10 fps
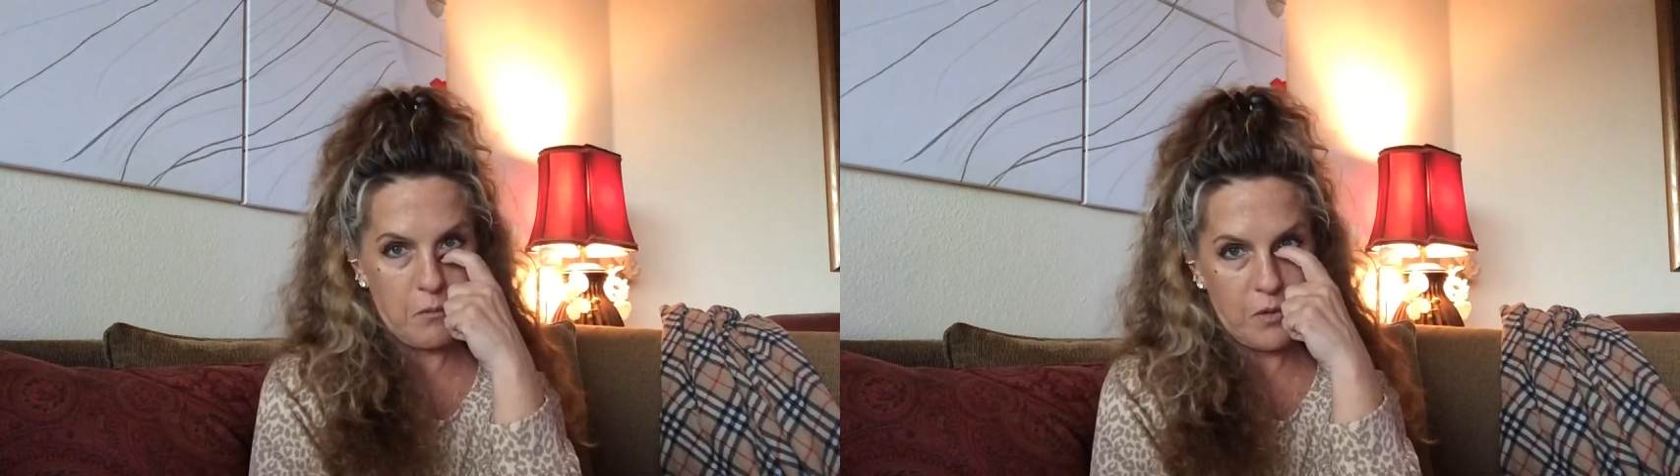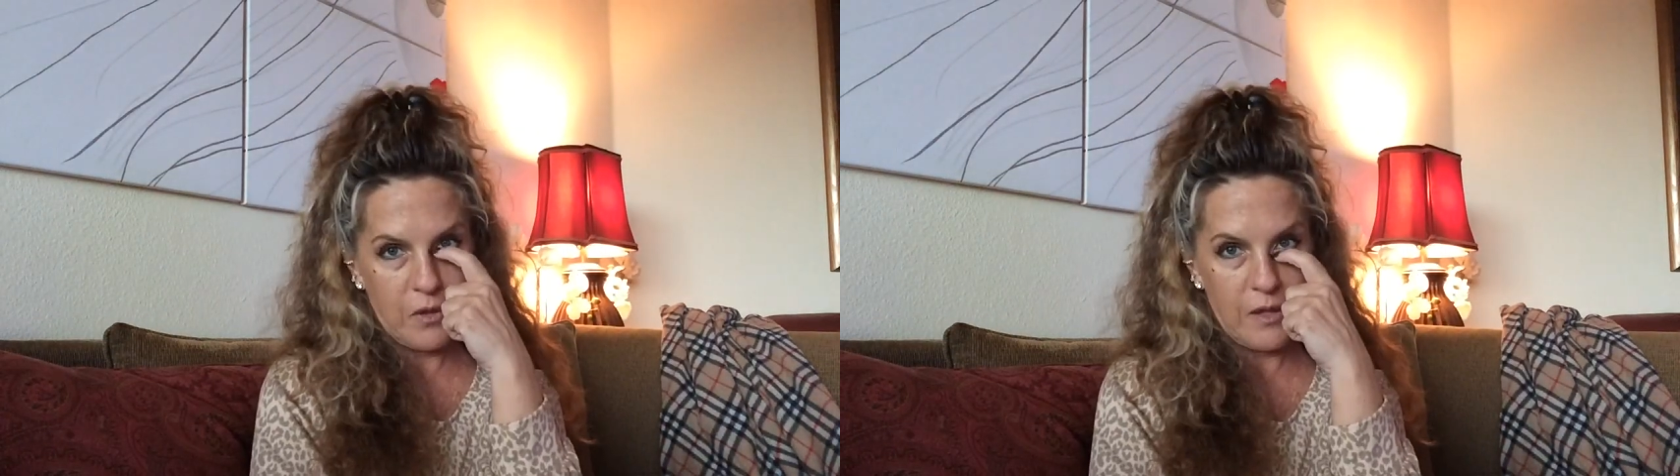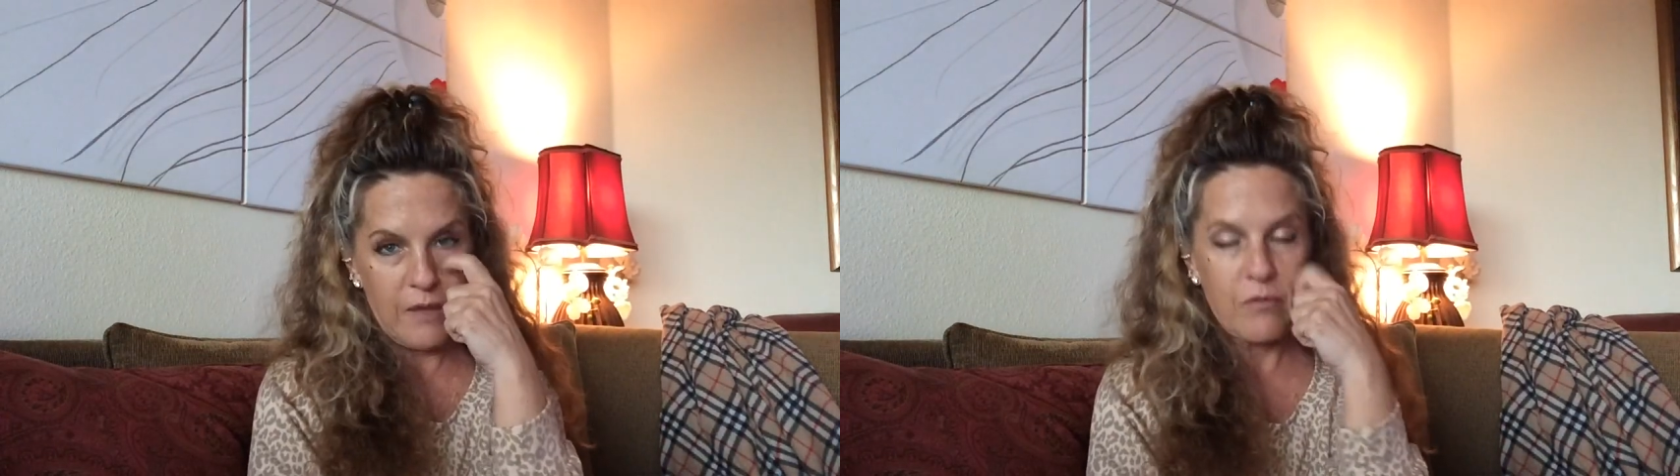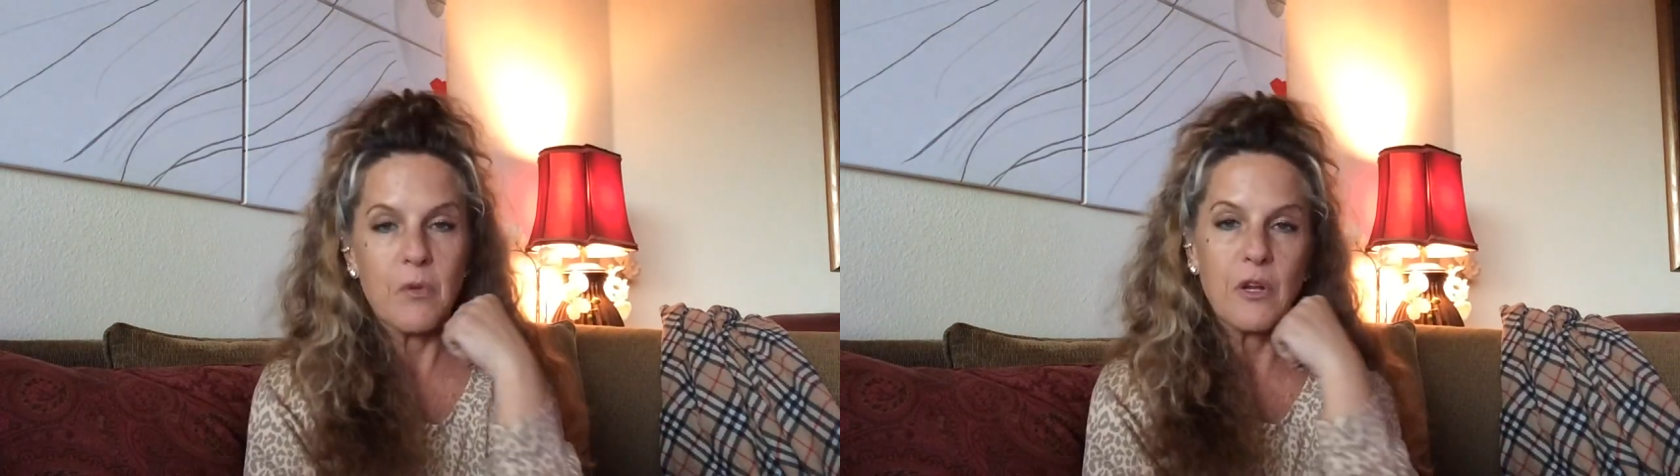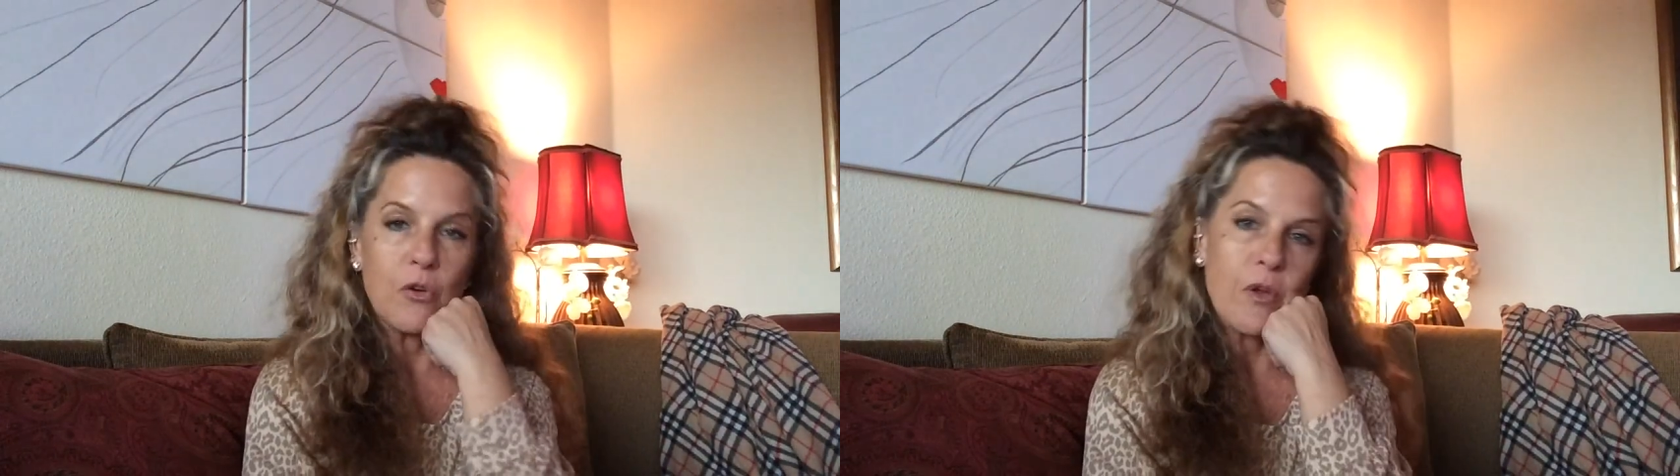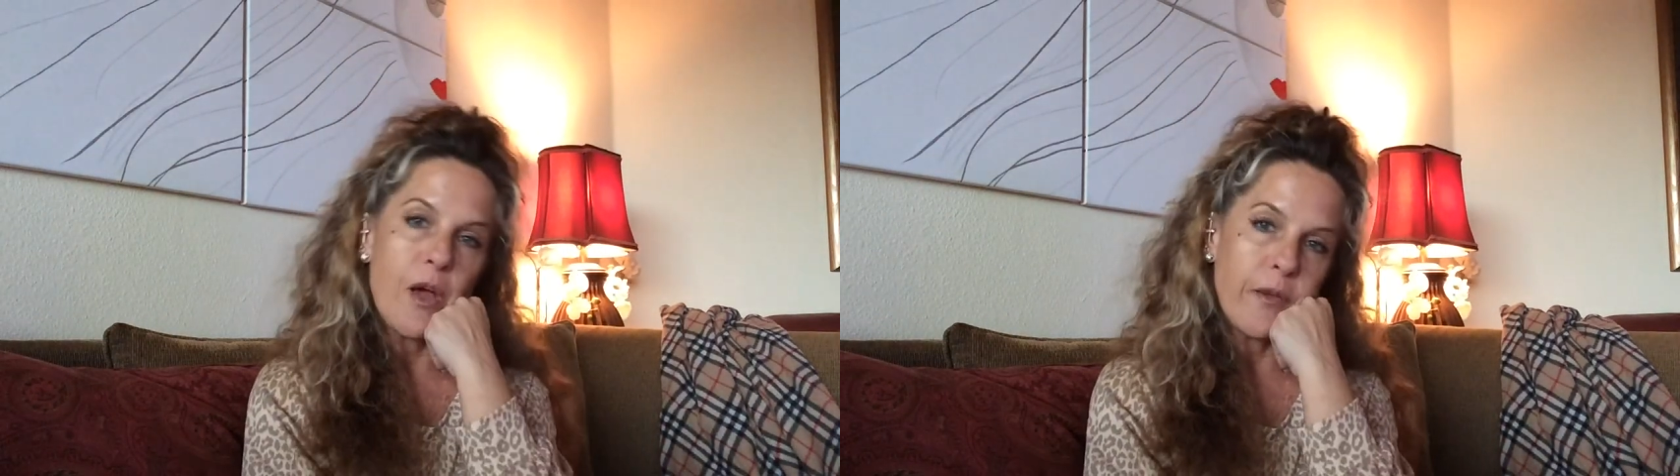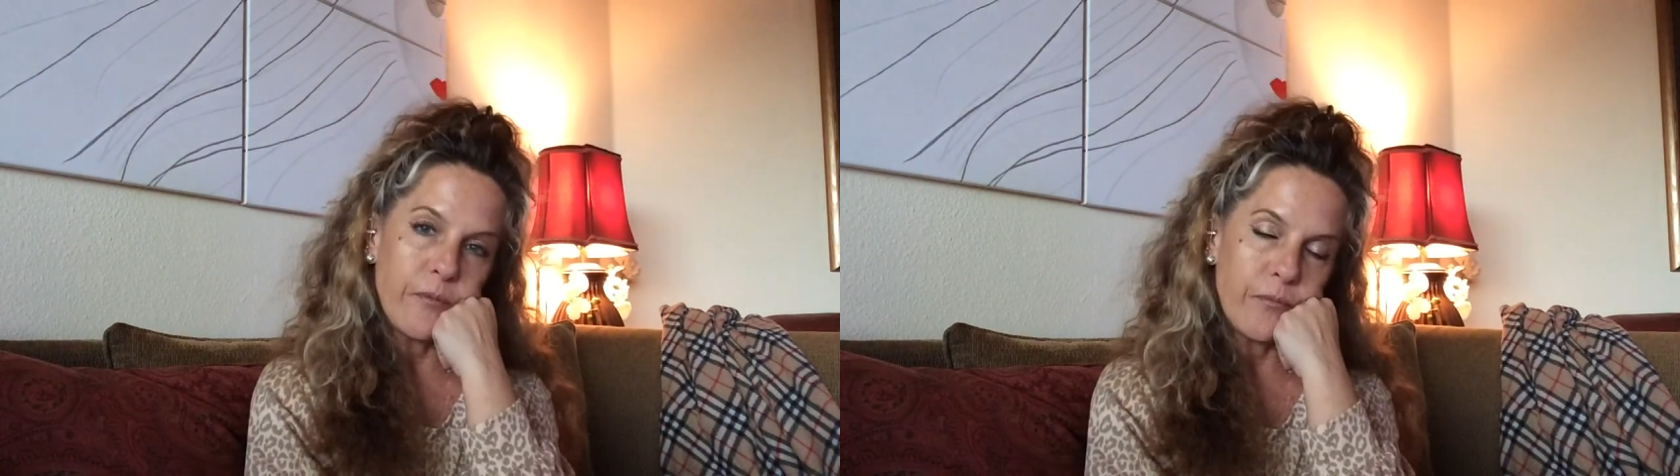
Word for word: whether they have the money or not.